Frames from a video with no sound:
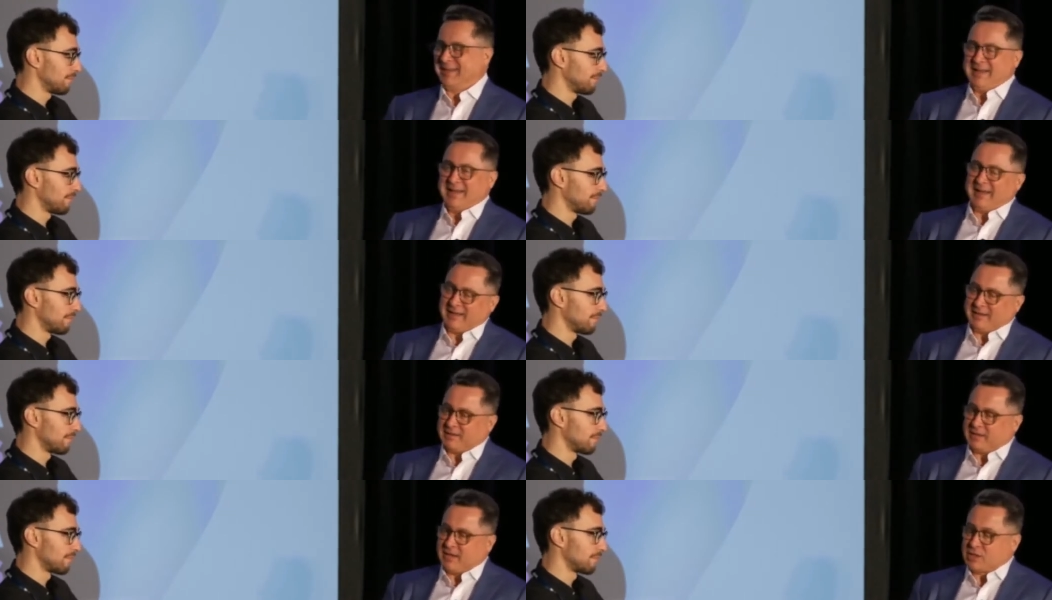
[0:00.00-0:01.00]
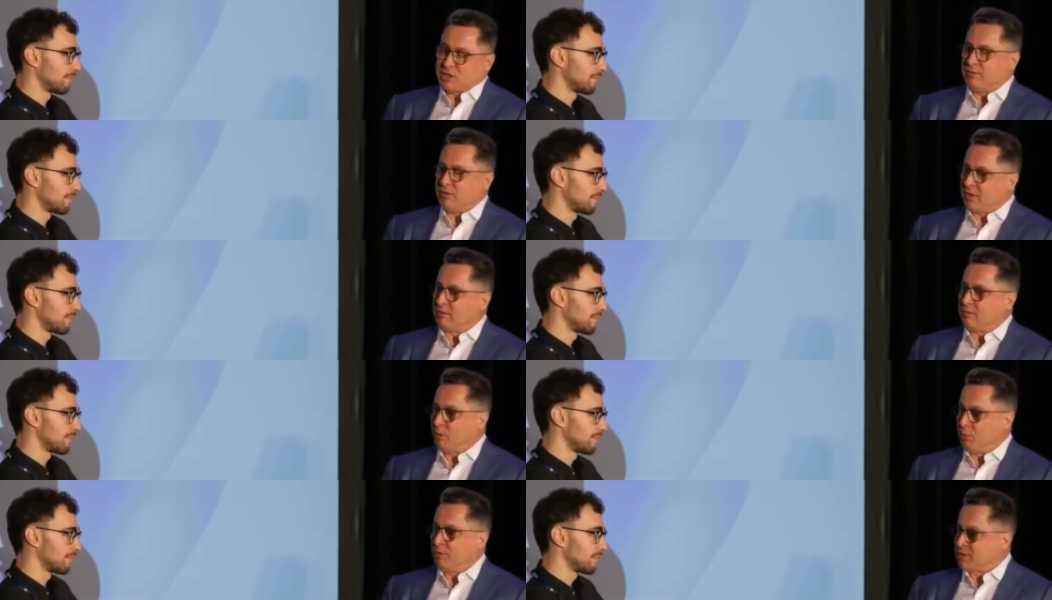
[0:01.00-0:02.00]
Speaker 1: And, uh, and so if you can
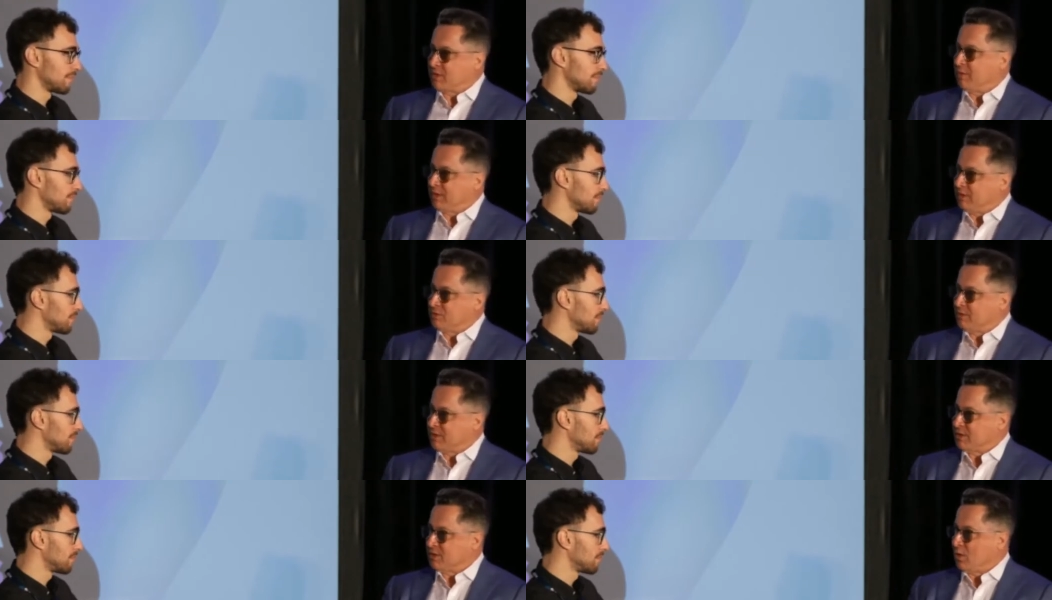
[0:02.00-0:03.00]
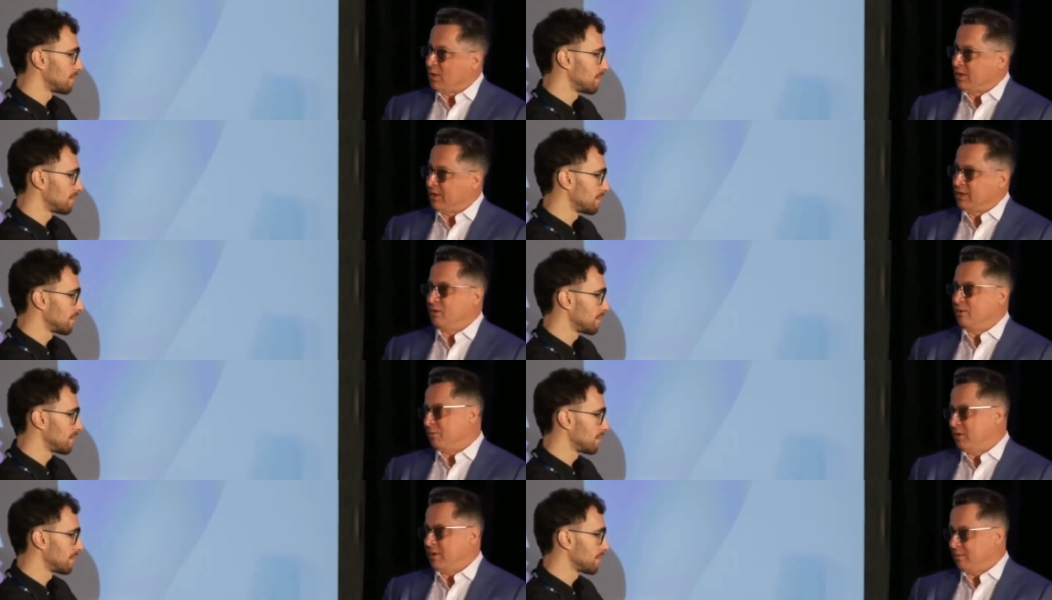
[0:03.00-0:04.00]
remove some of those risks as well, then you're
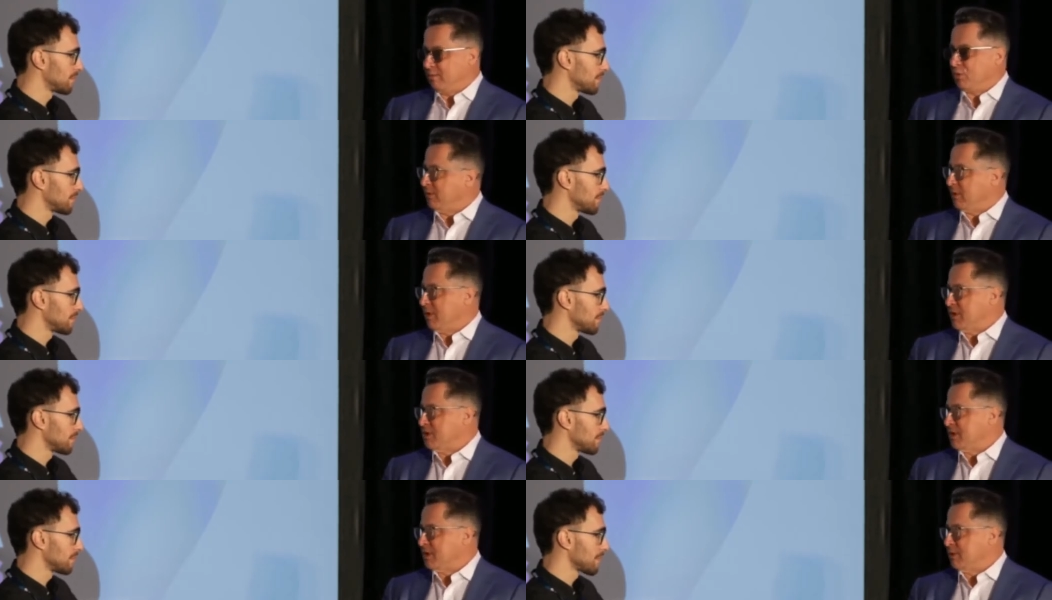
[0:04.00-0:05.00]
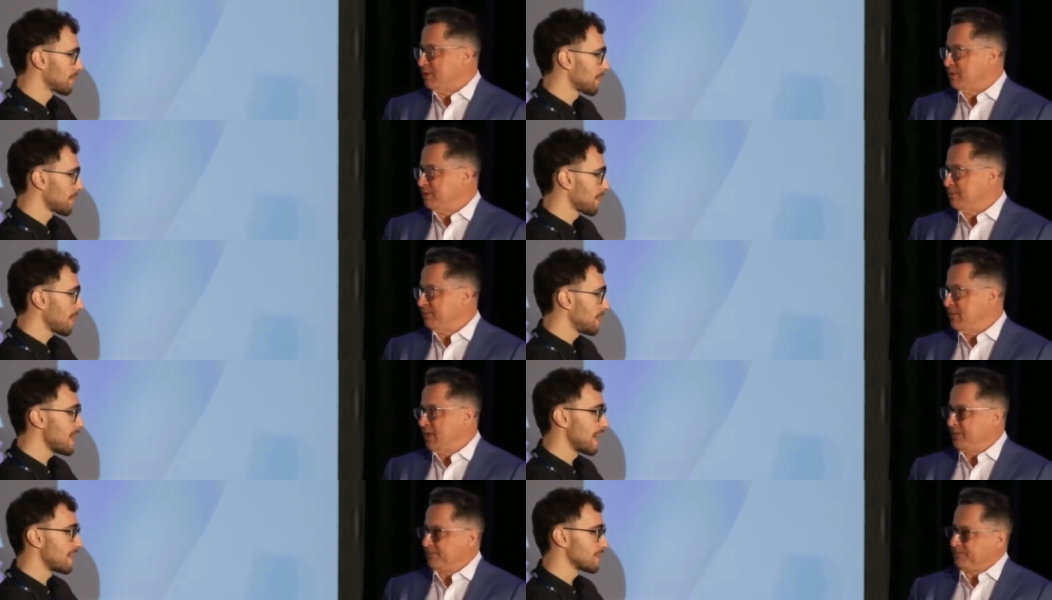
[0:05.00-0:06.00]
improving the patient experience.
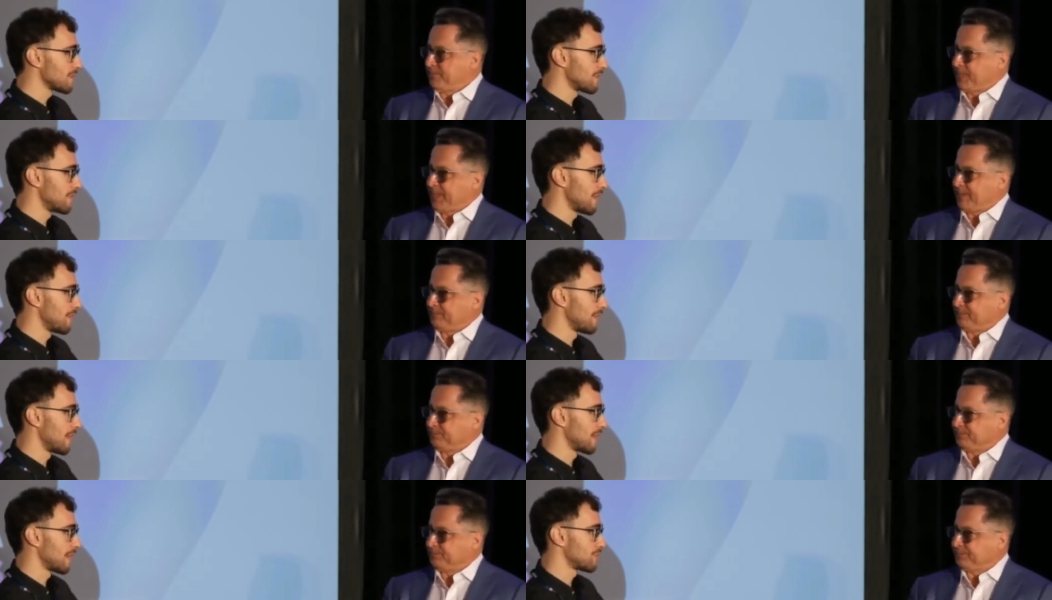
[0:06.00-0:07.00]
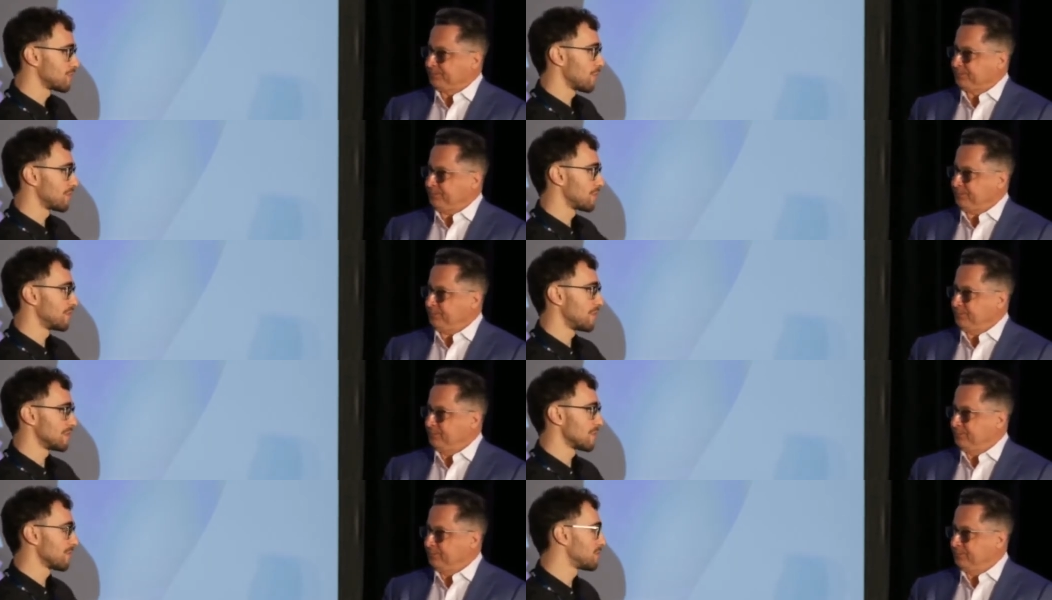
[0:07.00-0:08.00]
Speaker 2: Yeah, and also if you have like a shorter
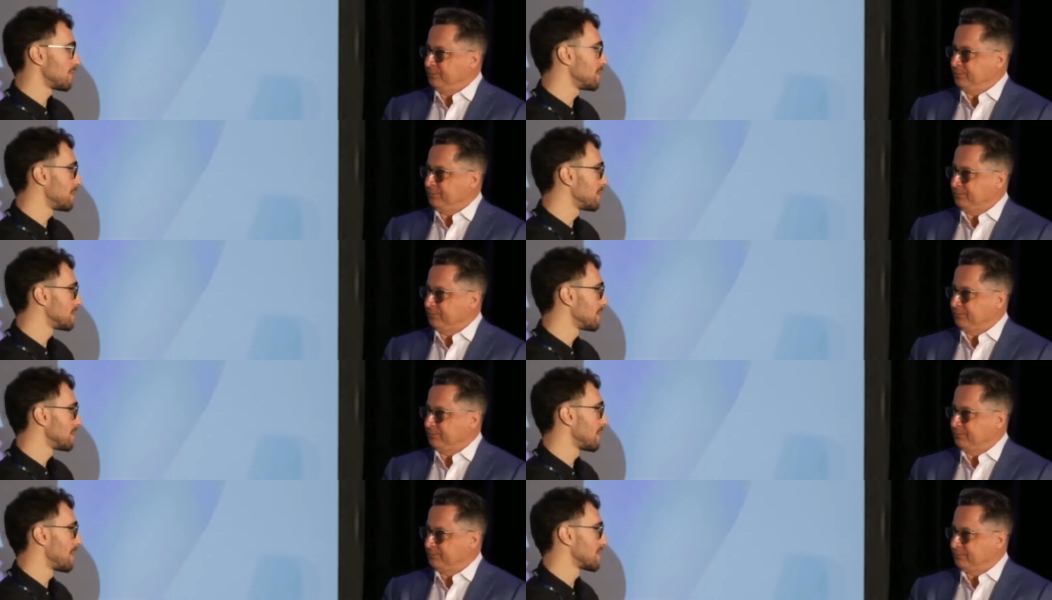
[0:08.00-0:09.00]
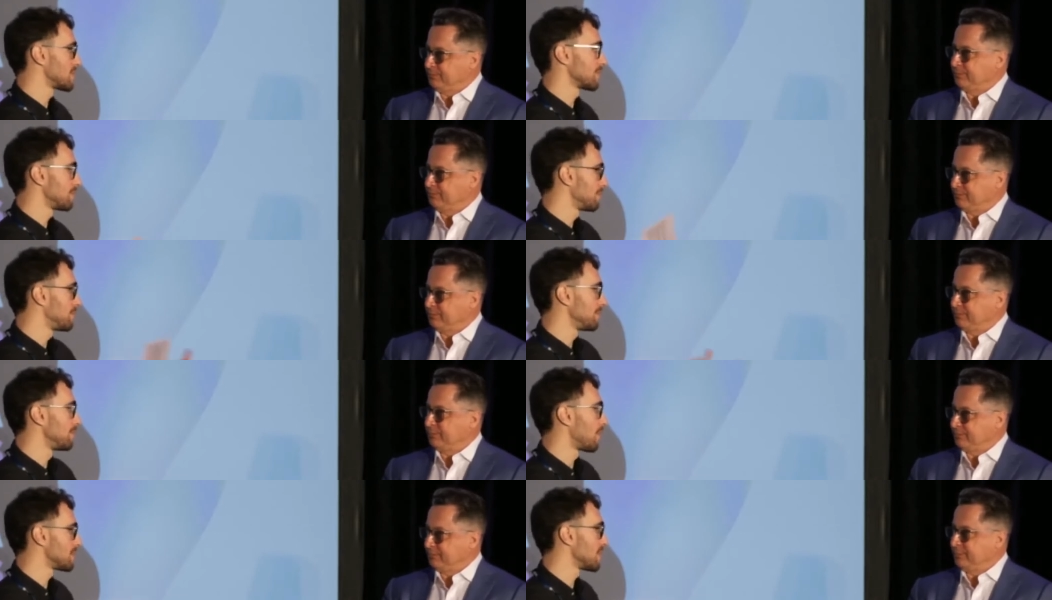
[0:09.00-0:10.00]
duration of treatment, that makes it
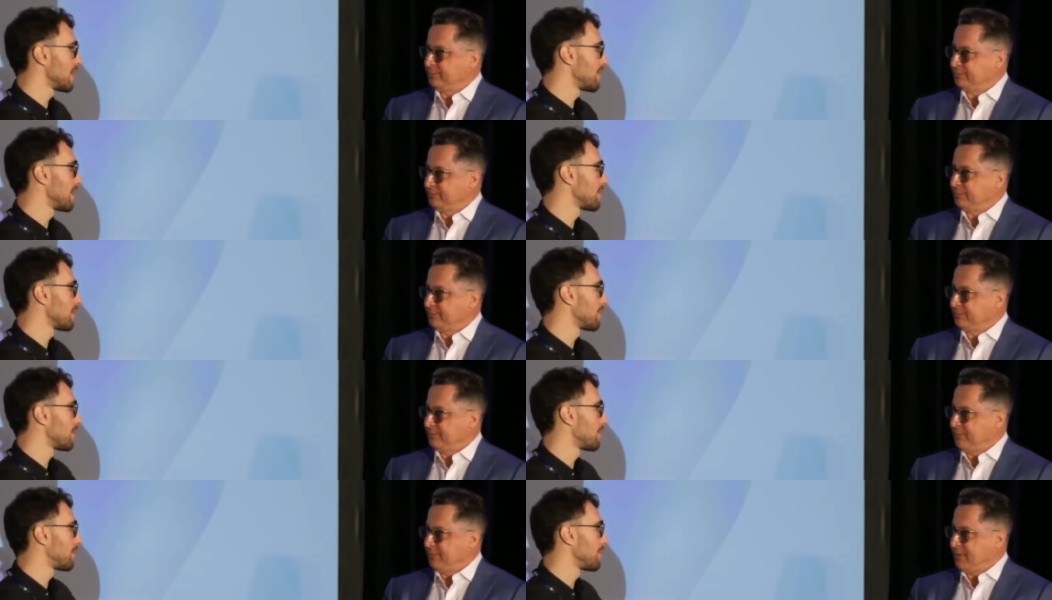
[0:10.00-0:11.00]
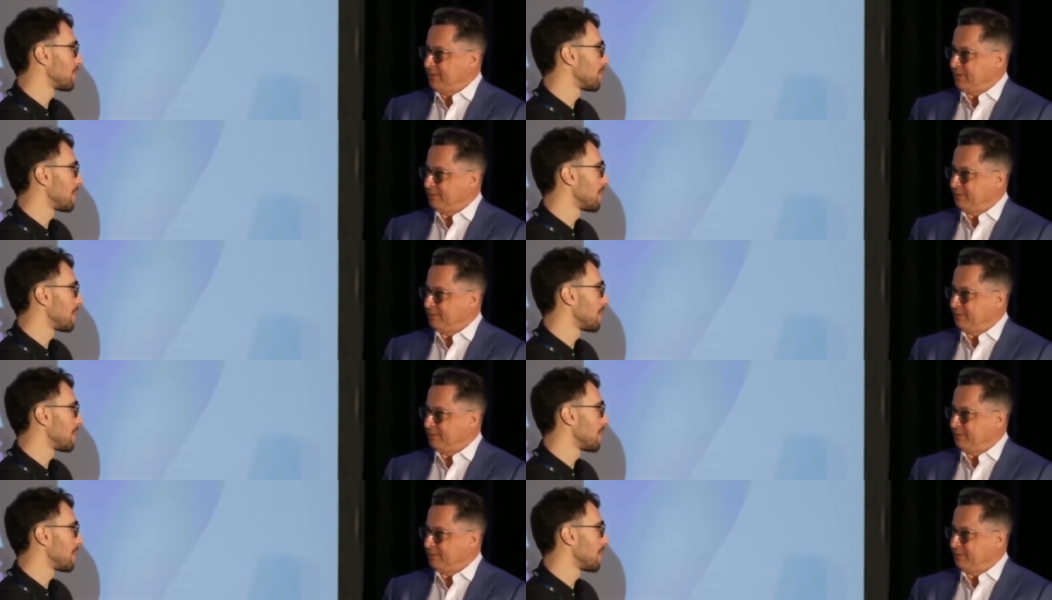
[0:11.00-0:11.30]
more easily available for people who yeah. maybe